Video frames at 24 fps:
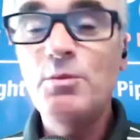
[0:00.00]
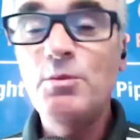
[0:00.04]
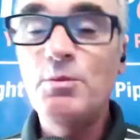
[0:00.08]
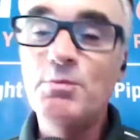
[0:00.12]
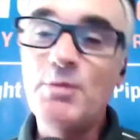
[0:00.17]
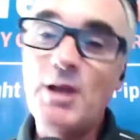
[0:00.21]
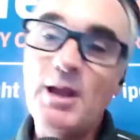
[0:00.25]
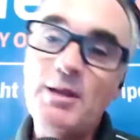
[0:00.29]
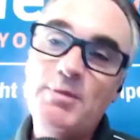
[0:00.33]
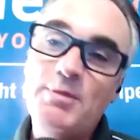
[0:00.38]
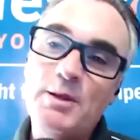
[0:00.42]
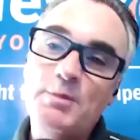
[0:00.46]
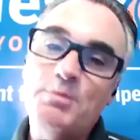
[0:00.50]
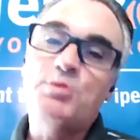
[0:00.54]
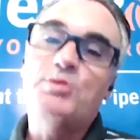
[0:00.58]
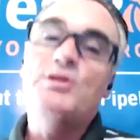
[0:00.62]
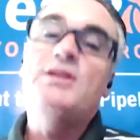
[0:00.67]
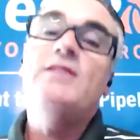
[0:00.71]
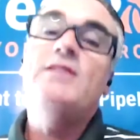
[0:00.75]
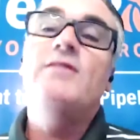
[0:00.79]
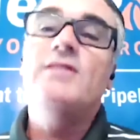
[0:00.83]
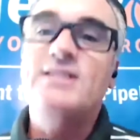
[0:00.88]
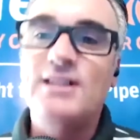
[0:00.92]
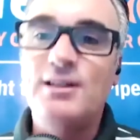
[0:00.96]
maybe
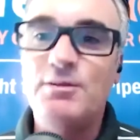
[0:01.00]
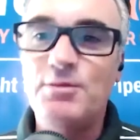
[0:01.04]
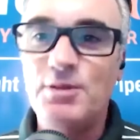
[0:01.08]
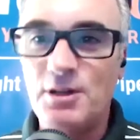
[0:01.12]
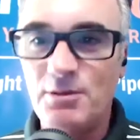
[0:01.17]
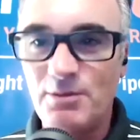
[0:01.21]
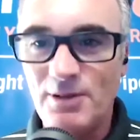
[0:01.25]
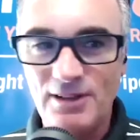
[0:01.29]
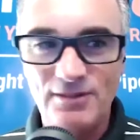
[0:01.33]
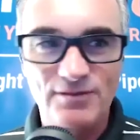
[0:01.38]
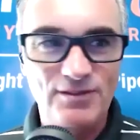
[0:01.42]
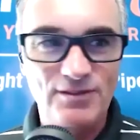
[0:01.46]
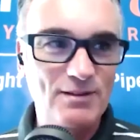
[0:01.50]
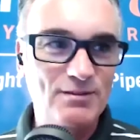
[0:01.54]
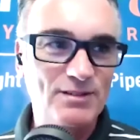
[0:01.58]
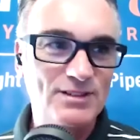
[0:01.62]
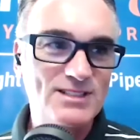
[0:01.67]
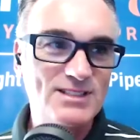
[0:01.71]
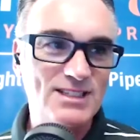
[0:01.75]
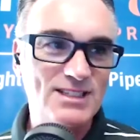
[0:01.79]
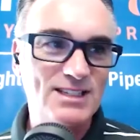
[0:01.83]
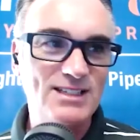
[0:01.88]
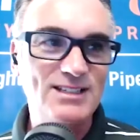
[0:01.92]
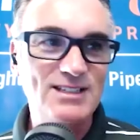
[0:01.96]
previously one of my favorite
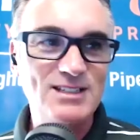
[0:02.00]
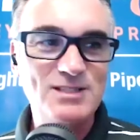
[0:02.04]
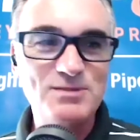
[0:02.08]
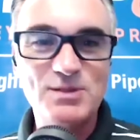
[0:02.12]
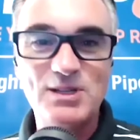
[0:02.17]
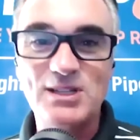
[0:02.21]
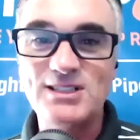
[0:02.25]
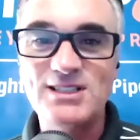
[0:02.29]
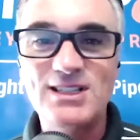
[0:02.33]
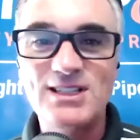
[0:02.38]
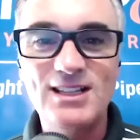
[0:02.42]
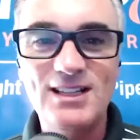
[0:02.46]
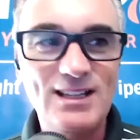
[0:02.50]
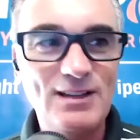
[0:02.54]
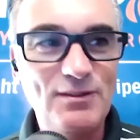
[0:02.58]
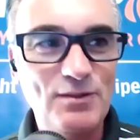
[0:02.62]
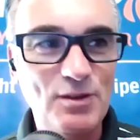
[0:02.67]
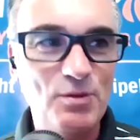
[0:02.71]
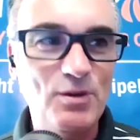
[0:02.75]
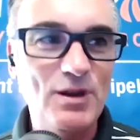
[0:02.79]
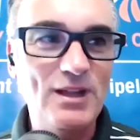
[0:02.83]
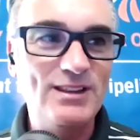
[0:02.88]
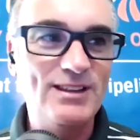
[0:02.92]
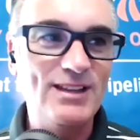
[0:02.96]
cities because I think if you
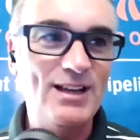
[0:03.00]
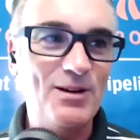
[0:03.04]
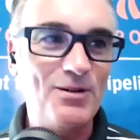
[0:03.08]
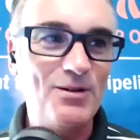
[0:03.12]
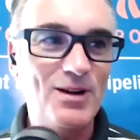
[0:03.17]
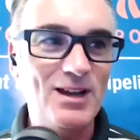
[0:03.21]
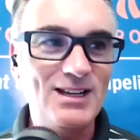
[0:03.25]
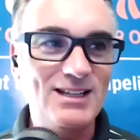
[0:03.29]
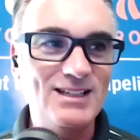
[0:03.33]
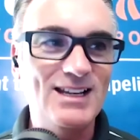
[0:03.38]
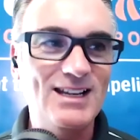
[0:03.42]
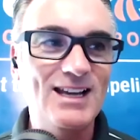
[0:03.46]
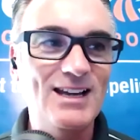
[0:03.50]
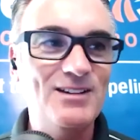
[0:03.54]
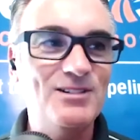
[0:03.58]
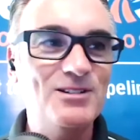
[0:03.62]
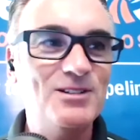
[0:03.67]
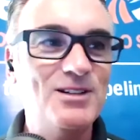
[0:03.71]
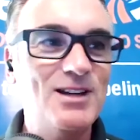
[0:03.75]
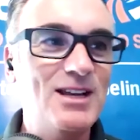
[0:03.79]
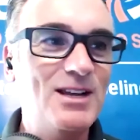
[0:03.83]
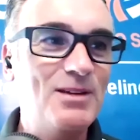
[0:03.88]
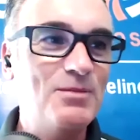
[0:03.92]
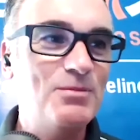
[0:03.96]
went there right now,
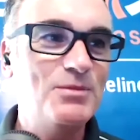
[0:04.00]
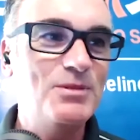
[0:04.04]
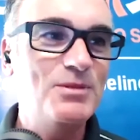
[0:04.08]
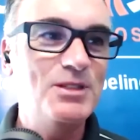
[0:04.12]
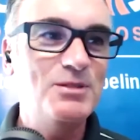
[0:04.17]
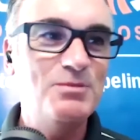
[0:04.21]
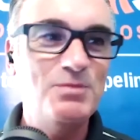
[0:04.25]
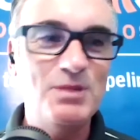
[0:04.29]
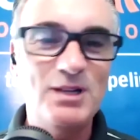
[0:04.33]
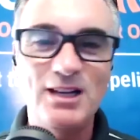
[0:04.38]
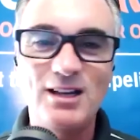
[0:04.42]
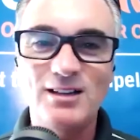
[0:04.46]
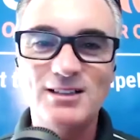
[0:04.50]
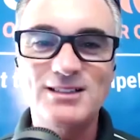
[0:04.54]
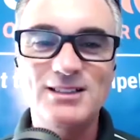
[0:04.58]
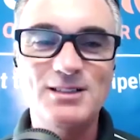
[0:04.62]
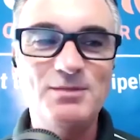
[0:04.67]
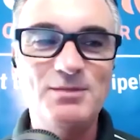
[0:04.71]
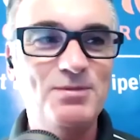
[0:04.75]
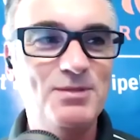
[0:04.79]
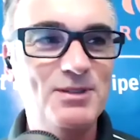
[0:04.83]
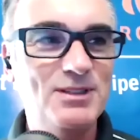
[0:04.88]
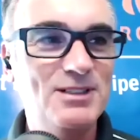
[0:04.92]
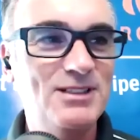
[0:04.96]
um, you'd be locked
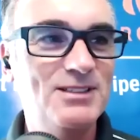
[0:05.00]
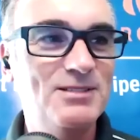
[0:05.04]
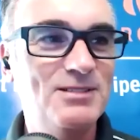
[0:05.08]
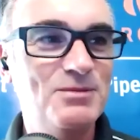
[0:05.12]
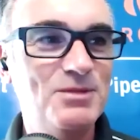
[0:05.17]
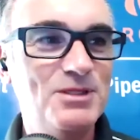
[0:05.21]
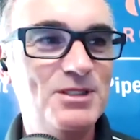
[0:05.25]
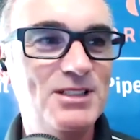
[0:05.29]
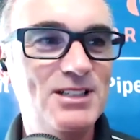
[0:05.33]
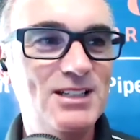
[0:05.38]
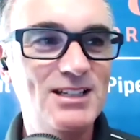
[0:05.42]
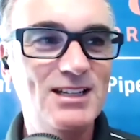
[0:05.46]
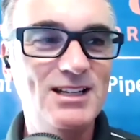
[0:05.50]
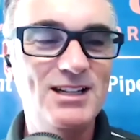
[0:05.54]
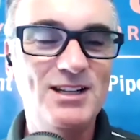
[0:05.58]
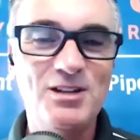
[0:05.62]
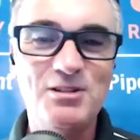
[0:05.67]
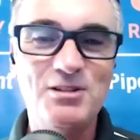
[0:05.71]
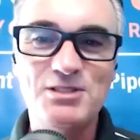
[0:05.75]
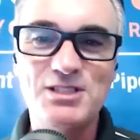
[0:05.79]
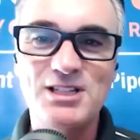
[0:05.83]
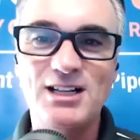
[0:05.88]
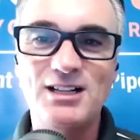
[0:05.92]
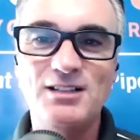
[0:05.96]
up in wouldn't you, in a
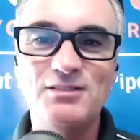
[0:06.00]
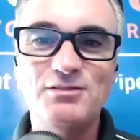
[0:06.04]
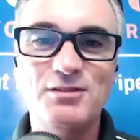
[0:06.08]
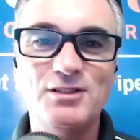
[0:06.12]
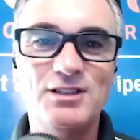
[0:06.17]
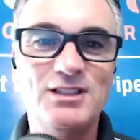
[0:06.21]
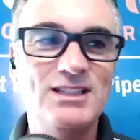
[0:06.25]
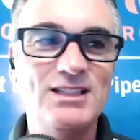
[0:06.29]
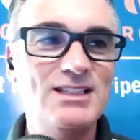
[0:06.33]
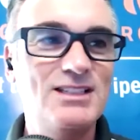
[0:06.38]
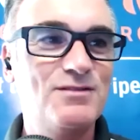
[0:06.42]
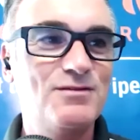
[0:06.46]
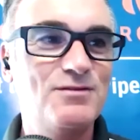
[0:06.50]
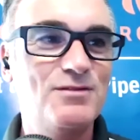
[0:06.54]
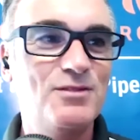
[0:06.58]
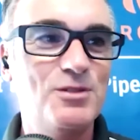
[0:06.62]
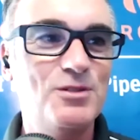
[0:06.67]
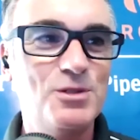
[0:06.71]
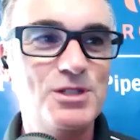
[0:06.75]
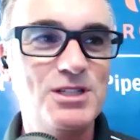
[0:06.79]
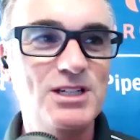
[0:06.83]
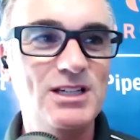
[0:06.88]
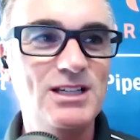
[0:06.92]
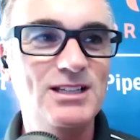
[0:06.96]
hotel for at least
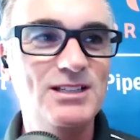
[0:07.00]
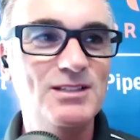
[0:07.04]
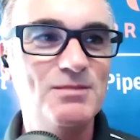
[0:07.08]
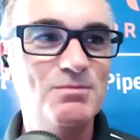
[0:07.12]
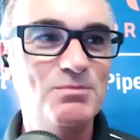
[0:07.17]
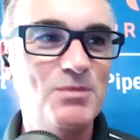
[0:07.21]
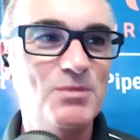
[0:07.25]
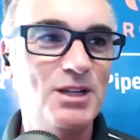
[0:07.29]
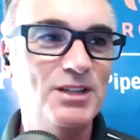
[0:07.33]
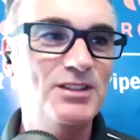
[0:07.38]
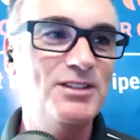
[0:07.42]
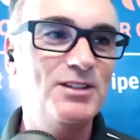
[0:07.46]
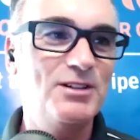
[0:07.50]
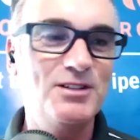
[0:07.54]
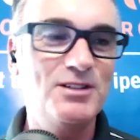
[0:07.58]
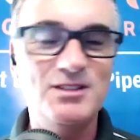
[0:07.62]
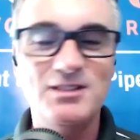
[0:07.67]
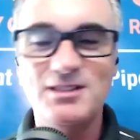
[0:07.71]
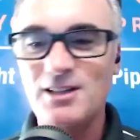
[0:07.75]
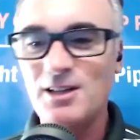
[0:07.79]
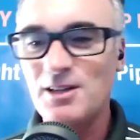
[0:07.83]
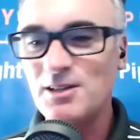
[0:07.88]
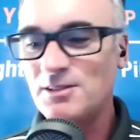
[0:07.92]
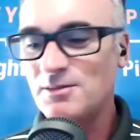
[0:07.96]
fourteen month or
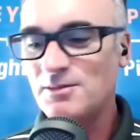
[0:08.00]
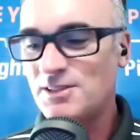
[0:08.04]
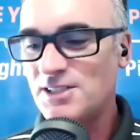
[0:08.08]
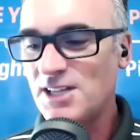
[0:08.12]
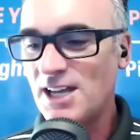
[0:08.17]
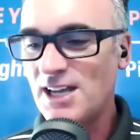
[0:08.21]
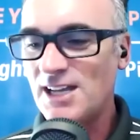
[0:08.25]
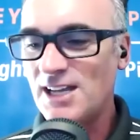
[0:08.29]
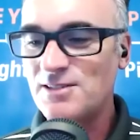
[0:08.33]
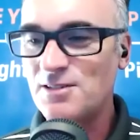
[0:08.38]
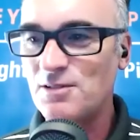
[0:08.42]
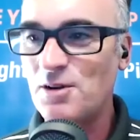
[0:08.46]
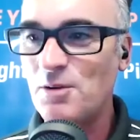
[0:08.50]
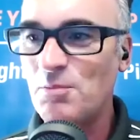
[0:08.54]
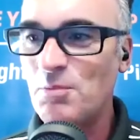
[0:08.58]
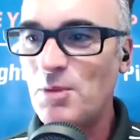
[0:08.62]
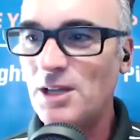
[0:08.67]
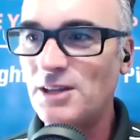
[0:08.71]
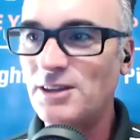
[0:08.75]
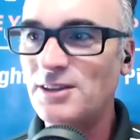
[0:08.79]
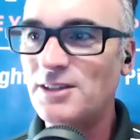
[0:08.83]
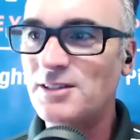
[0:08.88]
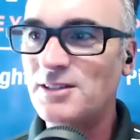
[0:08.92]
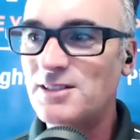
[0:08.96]
uh, days or a
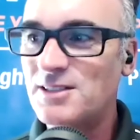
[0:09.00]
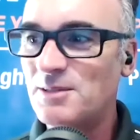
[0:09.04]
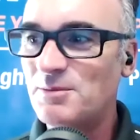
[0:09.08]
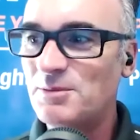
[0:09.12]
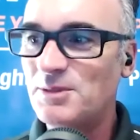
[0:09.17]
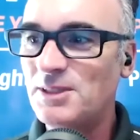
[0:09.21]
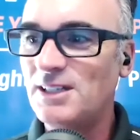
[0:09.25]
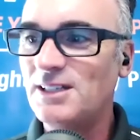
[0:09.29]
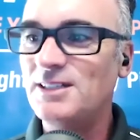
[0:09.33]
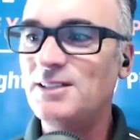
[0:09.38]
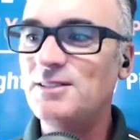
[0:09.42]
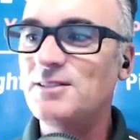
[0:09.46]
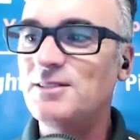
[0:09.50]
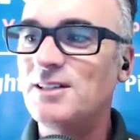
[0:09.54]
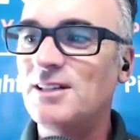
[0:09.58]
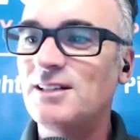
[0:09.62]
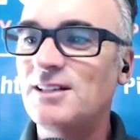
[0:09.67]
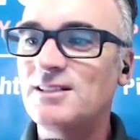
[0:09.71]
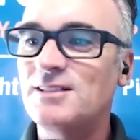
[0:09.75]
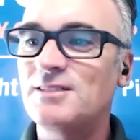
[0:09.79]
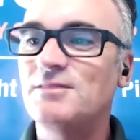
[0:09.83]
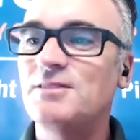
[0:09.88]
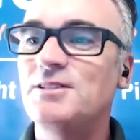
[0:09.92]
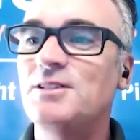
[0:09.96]
month or something. You
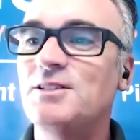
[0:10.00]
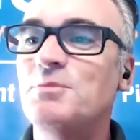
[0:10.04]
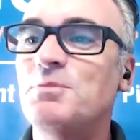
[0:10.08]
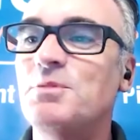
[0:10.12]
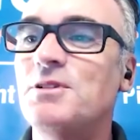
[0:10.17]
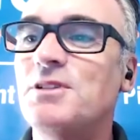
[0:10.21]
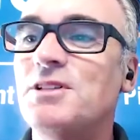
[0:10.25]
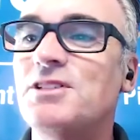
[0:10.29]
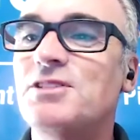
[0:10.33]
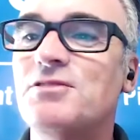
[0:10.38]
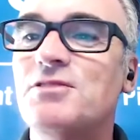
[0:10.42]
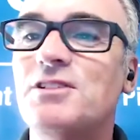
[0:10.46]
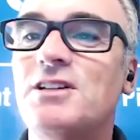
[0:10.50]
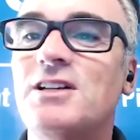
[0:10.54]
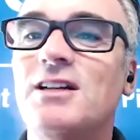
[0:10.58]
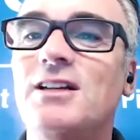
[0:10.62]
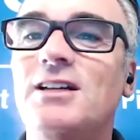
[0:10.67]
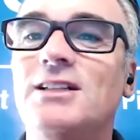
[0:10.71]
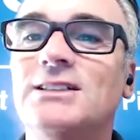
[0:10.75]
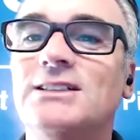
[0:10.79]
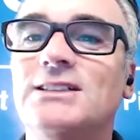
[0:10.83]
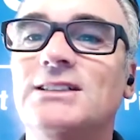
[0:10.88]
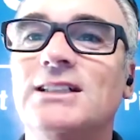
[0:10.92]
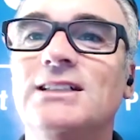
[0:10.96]
guys are in a pretty strict
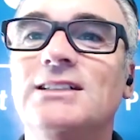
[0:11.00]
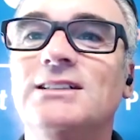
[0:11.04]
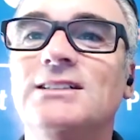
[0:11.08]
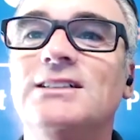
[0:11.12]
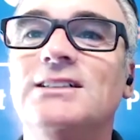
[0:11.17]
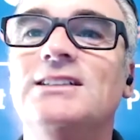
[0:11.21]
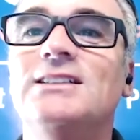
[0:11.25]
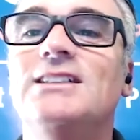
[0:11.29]
lockdown.